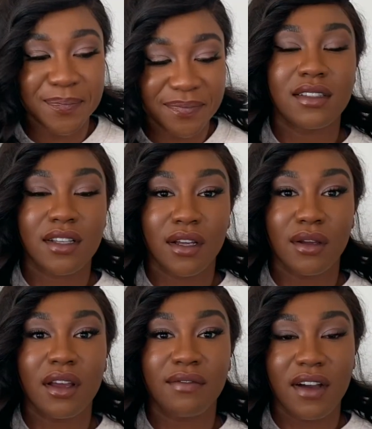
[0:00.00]
So
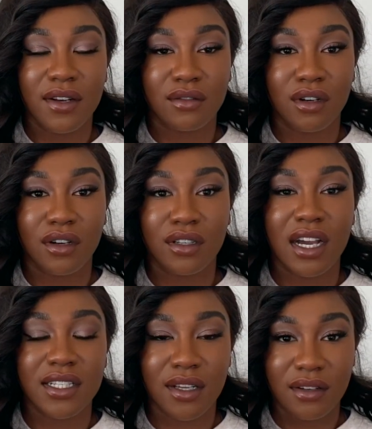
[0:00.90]
a final con, I
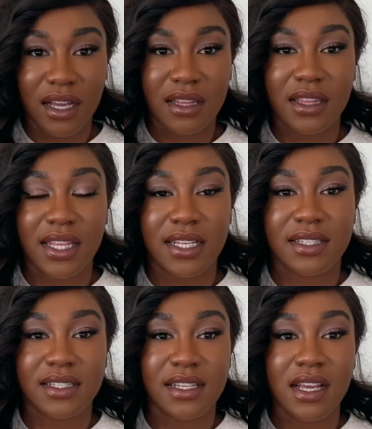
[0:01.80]
don't like that
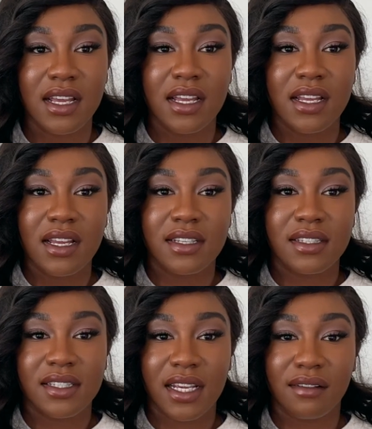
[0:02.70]
this
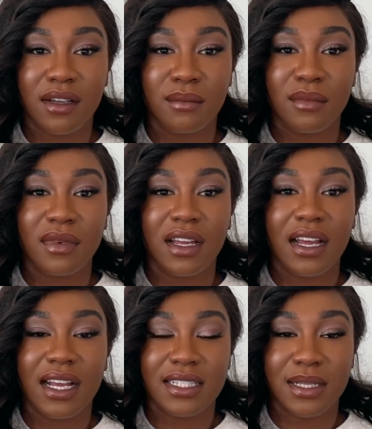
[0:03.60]
serum
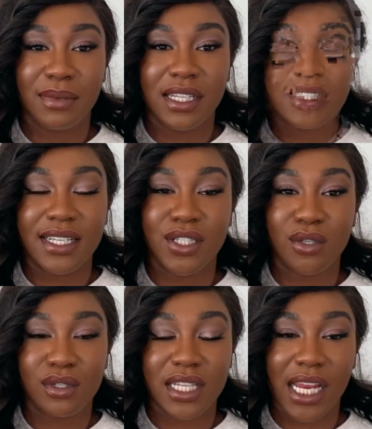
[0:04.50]
has the ability to
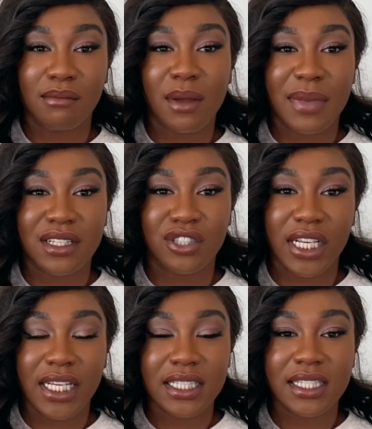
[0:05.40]
stain my bed
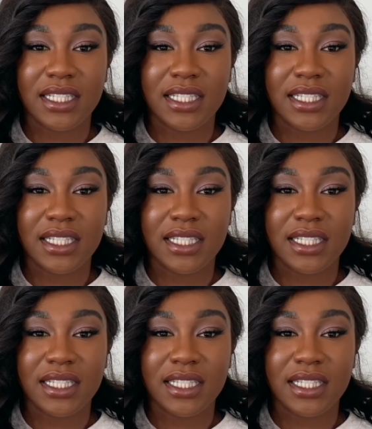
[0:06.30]
sheets.